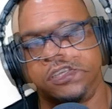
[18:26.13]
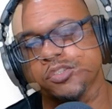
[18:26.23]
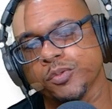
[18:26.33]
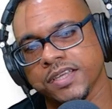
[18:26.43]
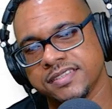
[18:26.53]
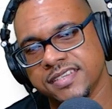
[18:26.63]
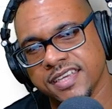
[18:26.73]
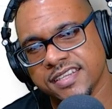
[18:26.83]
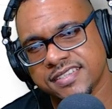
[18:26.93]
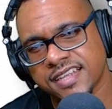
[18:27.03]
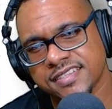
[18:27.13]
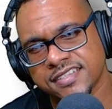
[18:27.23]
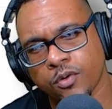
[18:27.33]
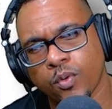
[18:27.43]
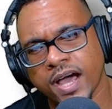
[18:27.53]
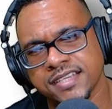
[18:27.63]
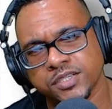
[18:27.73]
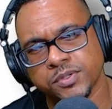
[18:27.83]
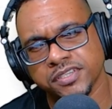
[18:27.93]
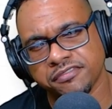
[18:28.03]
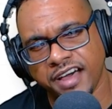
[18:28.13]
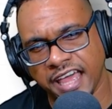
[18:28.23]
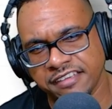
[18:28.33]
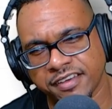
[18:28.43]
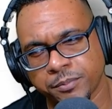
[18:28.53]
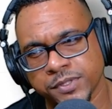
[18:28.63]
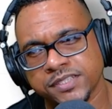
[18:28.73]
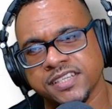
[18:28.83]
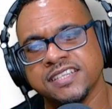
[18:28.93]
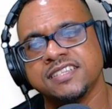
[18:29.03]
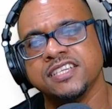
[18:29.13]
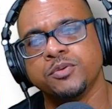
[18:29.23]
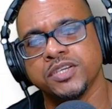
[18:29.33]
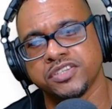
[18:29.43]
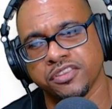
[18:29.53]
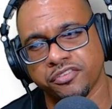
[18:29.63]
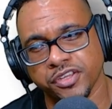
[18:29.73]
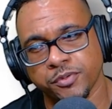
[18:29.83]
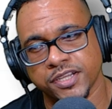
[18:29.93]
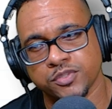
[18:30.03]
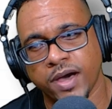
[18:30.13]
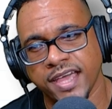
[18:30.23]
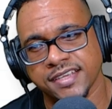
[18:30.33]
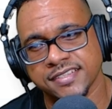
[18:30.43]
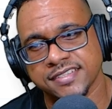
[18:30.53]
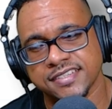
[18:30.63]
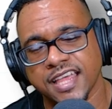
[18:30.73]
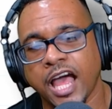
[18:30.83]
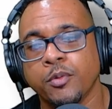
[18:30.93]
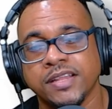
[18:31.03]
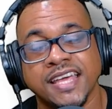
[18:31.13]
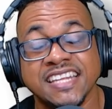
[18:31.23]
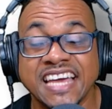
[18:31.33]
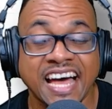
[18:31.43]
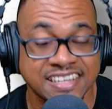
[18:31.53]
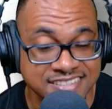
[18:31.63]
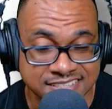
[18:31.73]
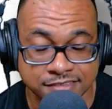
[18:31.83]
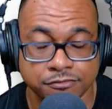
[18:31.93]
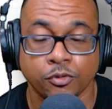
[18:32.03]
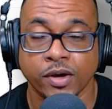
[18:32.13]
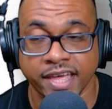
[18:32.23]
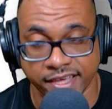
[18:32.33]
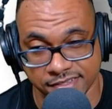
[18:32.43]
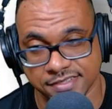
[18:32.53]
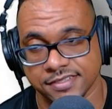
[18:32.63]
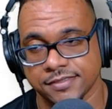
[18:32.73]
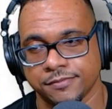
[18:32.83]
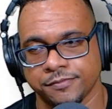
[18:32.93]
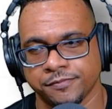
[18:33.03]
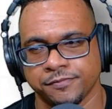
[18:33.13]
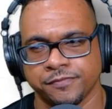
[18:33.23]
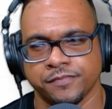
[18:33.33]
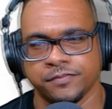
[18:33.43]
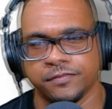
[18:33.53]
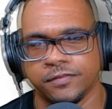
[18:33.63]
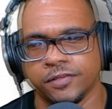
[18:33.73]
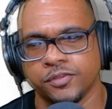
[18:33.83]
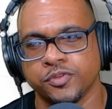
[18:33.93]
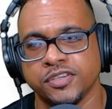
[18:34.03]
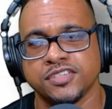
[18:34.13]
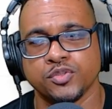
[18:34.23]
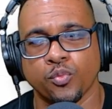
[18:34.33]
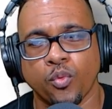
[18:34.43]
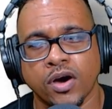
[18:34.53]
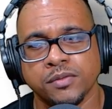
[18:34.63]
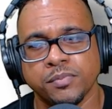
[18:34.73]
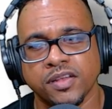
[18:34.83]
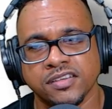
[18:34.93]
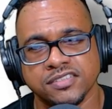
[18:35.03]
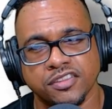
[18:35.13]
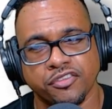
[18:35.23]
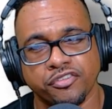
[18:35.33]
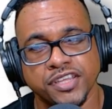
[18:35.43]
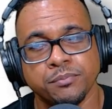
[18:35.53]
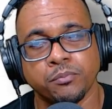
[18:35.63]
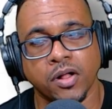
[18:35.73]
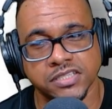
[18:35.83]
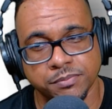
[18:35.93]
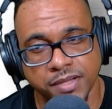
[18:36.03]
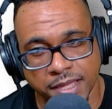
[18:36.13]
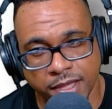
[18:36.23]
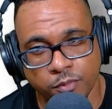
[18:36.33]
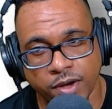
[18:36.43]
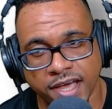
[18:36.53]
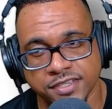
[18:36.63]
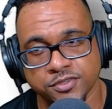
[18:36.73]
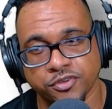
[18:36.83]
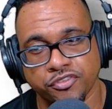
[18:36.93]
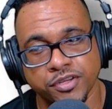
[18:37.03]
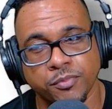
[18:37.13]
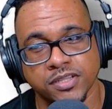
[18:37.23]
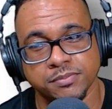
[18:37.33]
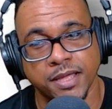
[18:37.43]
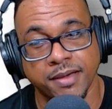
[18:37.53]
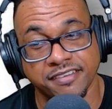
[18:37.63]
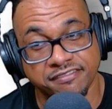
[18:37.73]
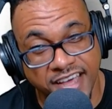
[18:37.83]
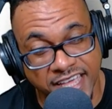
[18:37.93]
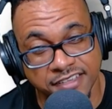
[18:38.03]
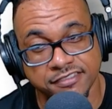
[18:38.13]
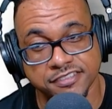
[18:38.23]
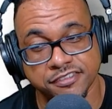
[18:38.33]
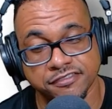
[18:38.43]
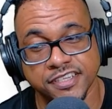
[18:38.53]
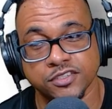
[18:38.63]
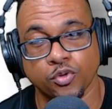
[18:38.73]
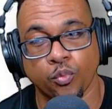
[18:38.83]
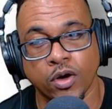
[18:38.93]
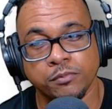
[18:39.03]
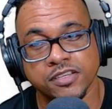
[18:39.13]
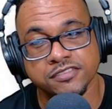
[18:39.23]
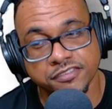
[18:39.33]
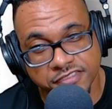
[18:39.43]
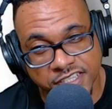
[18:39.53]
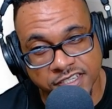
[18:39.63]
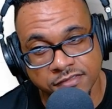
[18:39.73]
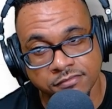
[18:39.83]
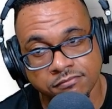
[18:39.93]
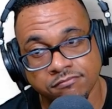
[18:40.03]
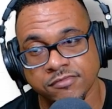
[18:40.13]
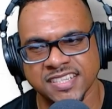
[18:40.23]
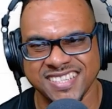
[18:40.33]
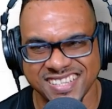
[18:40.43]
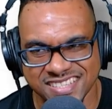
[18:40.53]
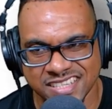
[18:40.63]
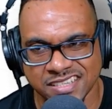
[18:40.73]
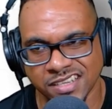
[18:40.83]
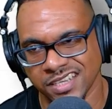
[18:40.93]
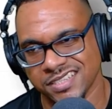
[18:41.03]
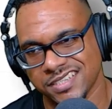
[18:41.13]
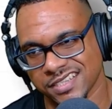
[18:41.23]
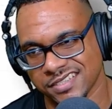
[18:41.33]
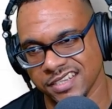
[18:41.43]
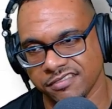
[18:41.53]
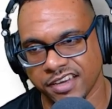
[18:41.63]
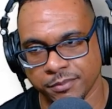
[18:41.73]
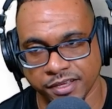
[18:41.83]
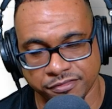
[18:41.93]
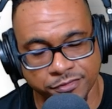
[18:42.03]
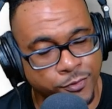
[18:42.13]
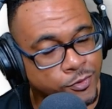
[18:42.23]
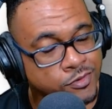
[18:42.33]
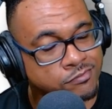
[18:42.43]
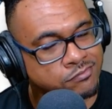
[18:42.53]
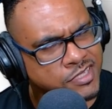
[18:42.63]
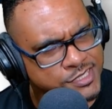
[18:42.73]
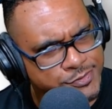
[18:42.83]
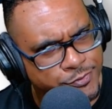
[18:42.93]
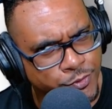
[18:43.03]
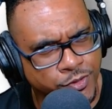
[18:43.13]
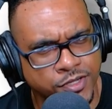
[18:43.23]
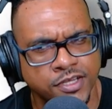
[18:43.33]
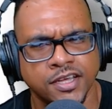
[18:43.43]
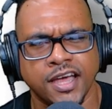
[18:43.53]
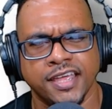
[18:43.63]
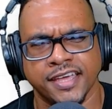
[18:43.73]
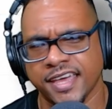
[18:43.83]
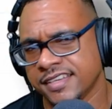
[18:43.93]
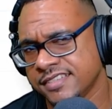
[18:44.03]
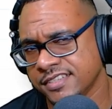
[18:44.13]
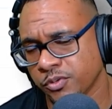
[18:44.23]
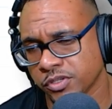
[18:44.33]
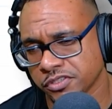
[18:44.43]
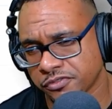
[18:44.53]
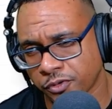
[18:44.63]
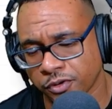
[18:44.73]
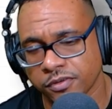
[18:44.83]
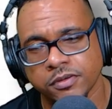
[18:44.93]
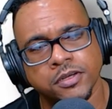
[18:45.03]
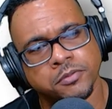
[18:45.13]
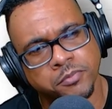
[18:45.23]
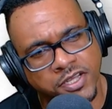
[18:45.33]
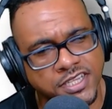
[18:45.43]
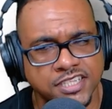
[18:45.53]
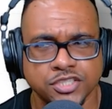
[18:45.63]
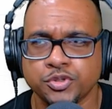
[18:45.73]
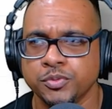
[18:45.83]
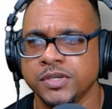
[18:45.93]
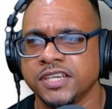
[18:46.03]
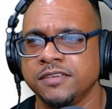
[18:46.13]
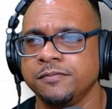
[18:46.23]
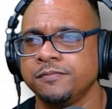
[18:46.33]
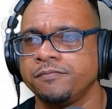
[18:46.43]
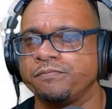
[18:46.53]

So you can take this answer, y is equal to 5, and put it into equation 3 where this y is, and we'll get the answer for x. So this is 1 plus 3 multiplied by y, so 3 multiplied by 5 is 15. So 1 plus 15 is 16. 16 divided by 4 is 4. And you get x is equal to 4. But let's show the working.